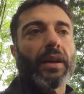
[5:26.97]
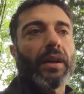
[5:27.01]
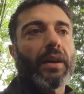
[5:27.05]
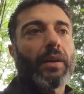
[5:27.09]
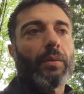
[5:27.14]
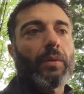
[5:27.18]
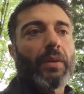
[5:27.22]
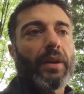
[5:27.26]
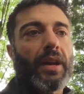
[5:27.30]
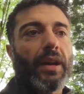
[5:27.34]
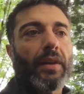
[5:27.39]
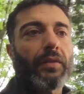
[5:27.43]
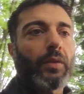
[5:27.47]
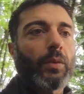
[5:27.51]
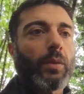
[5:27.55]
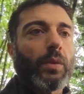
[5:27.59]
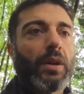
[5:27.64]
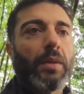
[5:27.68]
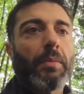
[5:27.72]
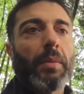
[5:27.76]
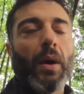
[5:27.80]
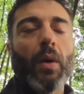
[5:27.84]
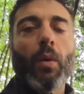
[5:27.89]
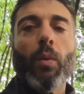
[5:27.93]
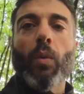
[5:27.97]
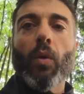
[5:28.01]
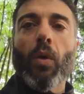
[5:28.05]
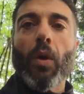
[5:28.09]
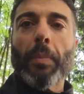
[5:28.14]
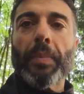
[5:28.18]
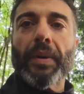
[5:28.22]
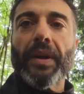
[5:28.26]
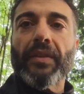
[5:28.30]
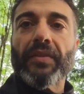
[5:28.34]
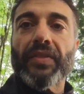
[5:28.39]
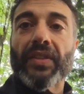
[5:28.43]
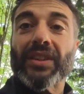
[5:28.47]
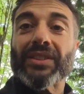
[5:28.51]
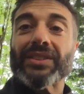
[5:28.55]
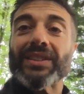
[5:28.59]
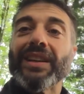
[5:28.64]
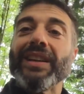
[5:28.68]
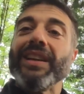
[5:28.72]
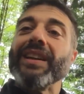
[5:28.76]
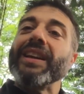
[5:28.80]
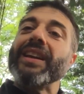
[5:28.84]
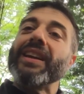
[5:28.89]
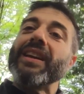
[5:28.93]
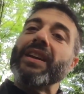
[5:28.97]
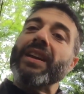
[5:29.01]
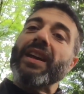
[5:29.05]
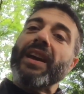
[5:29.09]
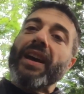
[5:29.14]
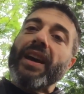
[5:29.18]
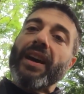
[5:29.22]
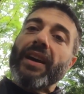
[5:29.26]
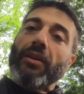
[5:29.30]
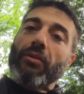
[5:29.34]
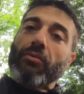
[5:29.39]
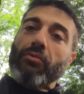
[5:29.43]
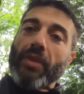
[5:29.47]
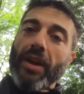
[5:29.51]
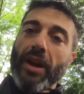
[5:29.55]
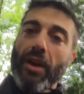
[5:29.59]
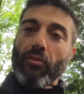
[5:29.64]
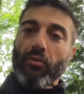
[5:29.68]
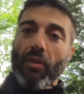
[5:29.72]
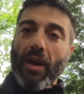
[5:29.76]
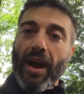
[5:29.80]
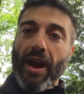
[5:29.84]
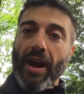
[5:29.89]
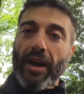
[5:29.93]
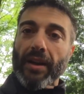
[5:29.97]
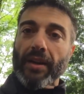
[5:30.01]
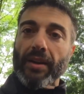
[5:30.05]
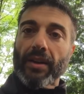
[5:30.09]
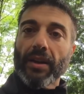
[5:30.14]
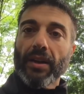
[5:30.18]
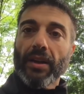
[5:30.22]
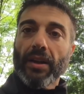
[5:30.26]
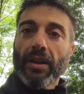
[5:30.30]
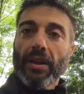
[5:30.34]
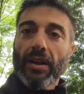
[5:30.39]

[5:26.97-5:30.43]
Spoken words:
I wouldn't have to worry about warp and everything else. And it had a rear rack.